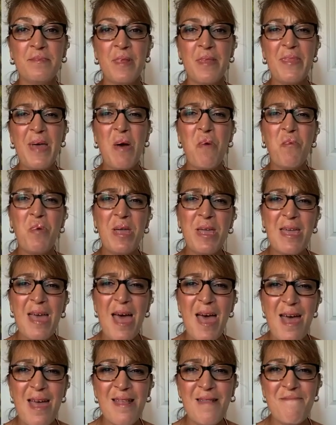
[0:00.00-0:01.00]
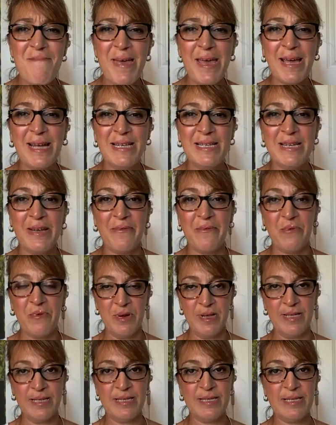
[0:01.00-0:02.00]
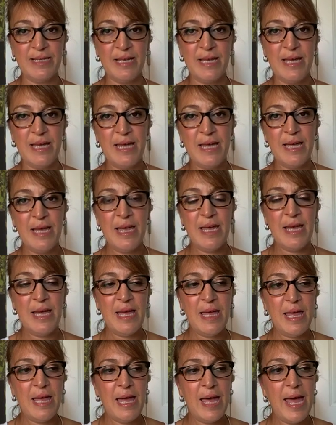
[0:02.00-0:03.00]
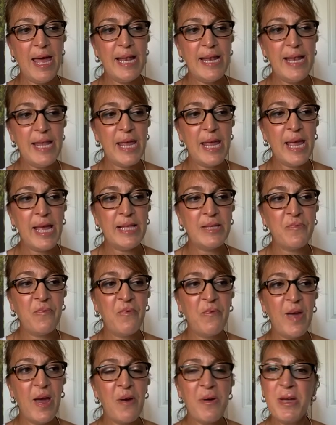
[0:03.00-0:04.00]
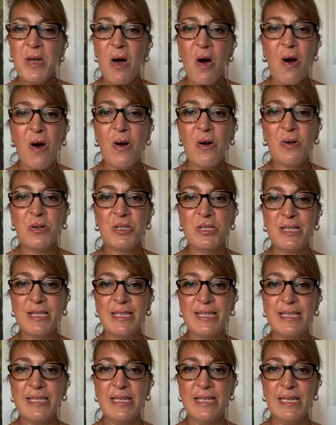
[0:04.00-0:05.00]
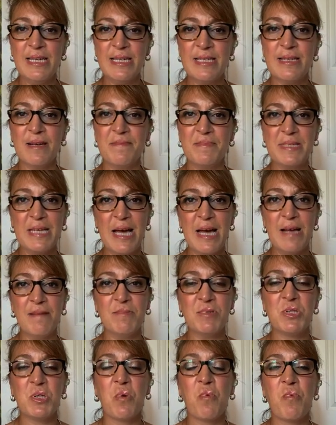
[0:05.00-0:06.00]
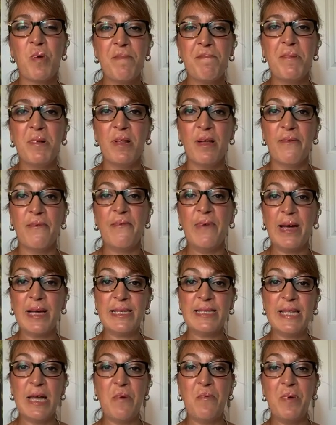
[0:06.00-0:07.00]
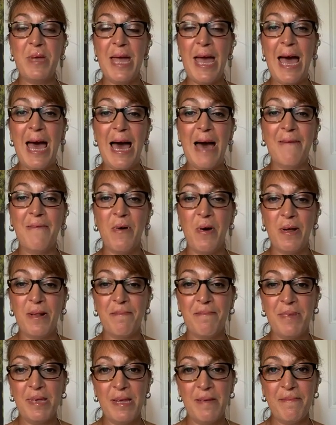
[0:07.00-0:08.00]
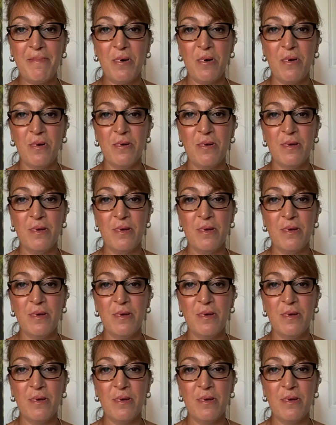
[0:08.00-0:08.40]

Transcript: that we can make a difference and it's very hard to see sometimes the ripple effects that we have on people